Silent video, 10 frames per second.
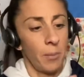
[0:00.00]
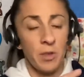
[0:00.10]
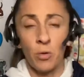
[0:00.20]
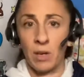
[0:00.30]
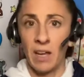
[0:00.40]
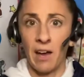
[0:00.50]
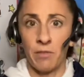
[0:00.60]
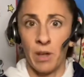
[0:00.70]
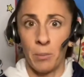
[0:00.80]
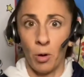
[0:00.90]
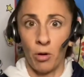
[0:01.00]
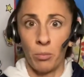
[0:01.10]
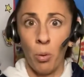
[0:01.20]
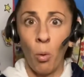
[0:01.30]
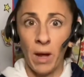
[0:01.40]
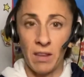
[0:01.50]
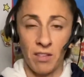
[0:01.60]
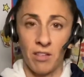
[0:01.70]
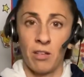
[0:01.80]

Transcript: You can have them earn points